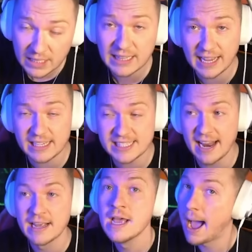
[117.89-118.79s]
Like I
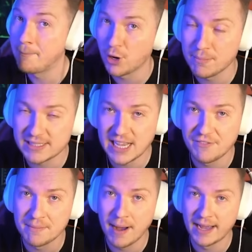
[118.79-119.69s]
said, I'm putting
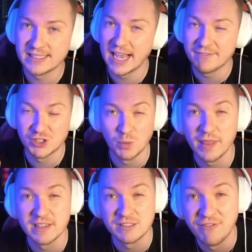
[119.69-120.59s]
myself in the mindset of
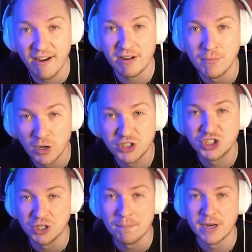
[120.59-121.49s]
someone that's very
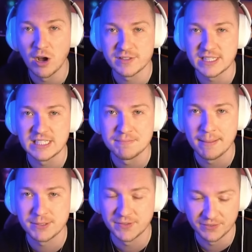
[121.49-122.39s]
much jumping onto these
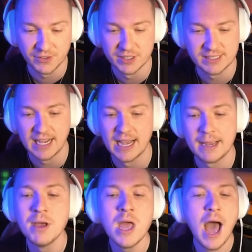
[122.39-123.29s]
maps for the first
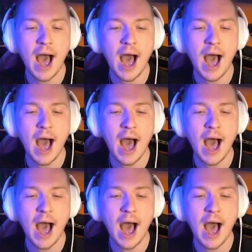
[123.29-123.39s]
time.